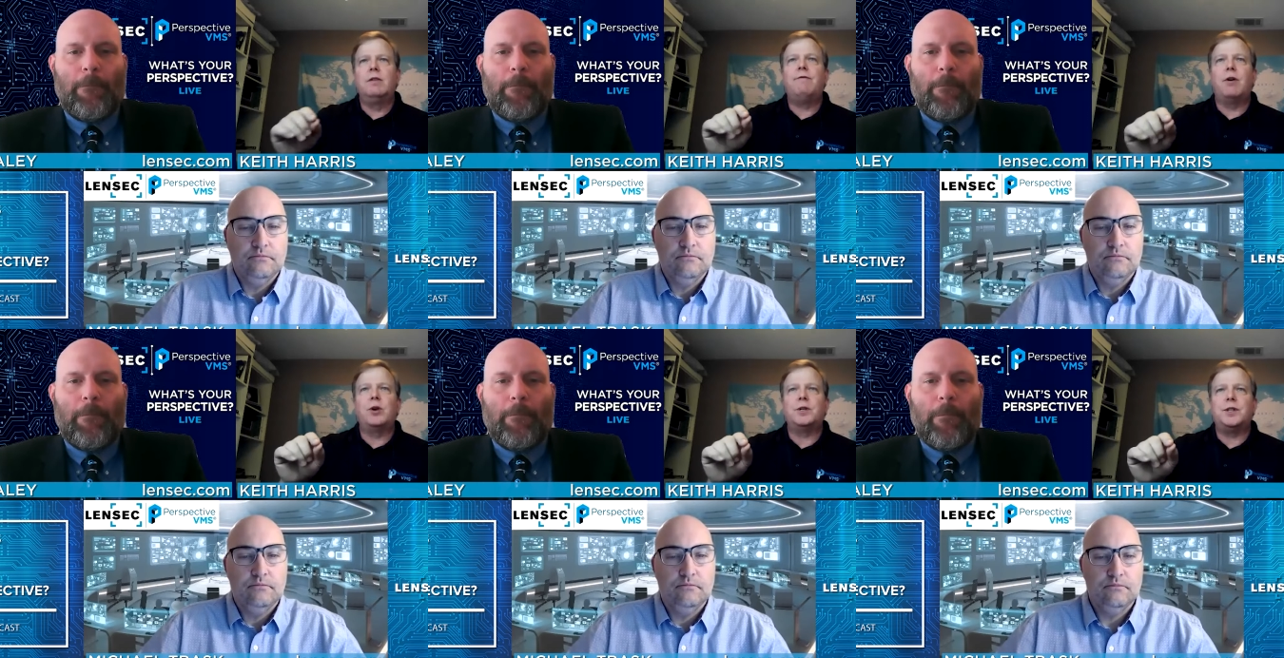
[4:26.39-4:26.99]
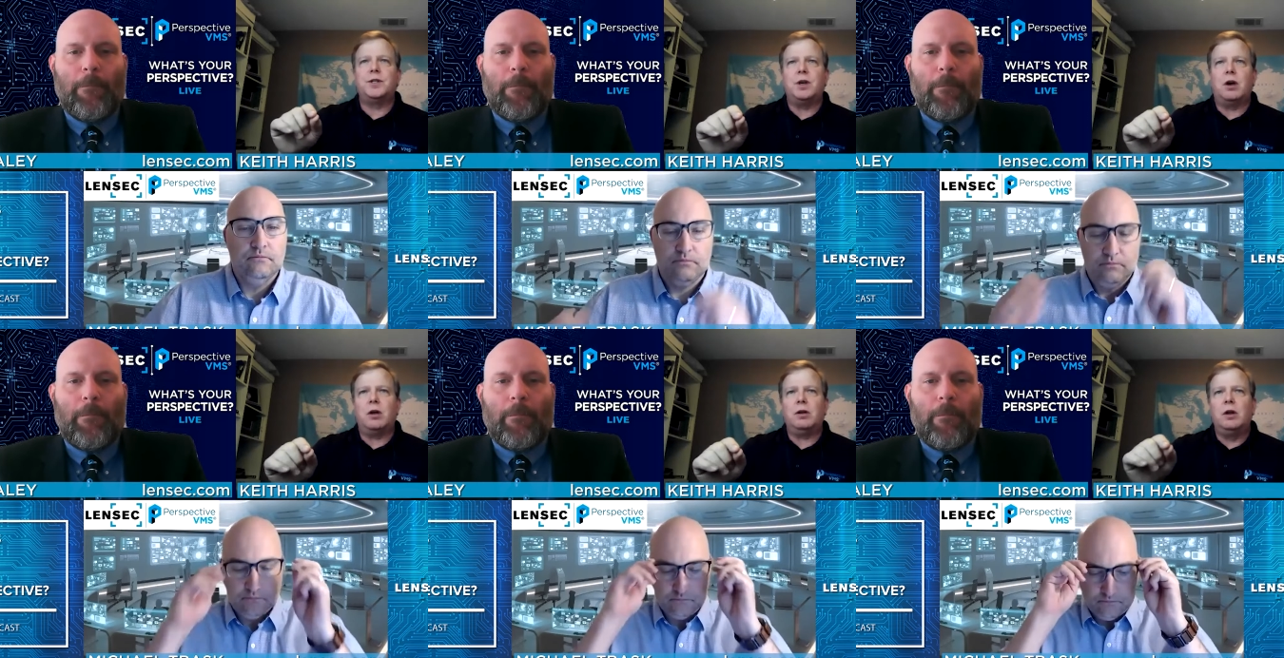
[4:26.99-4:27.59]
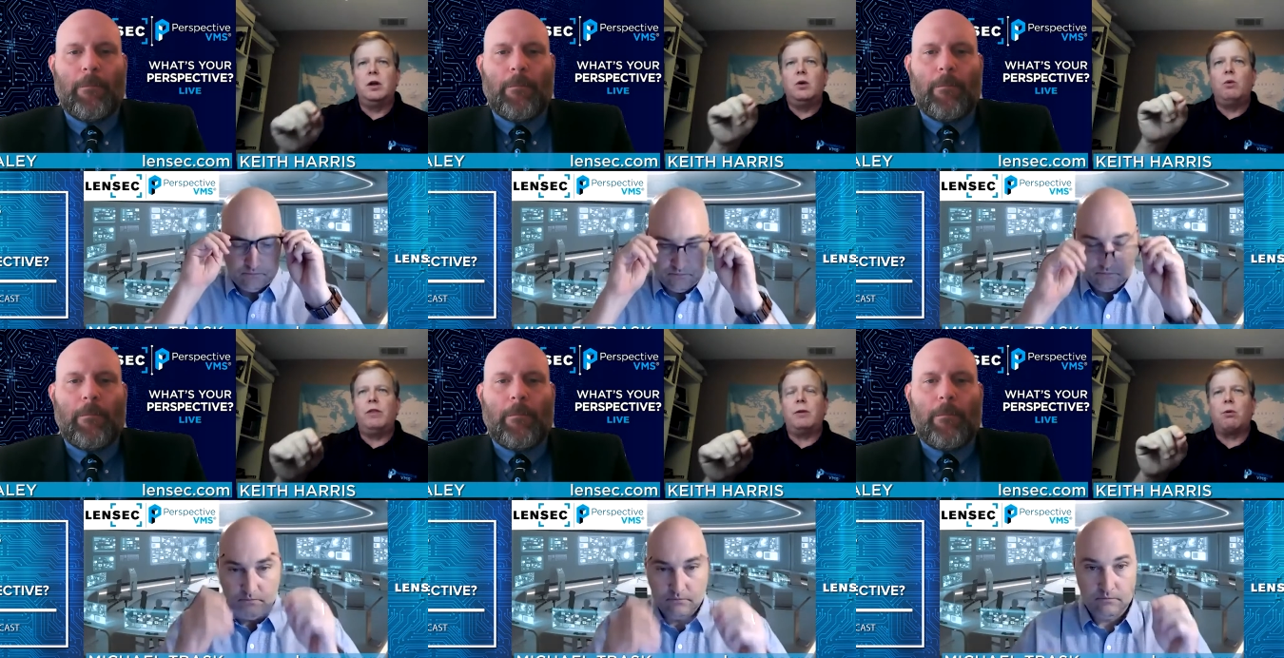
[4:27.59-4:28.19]
Speaker 1: focuses on
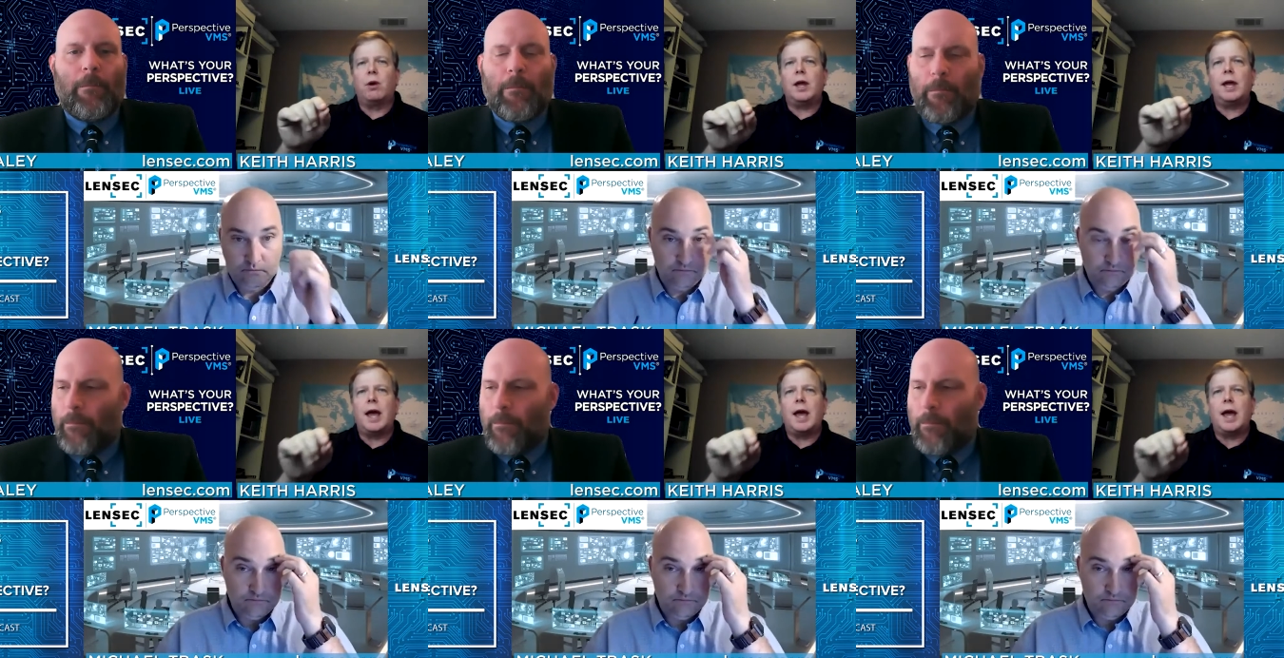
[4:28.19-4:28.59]
when they're bringing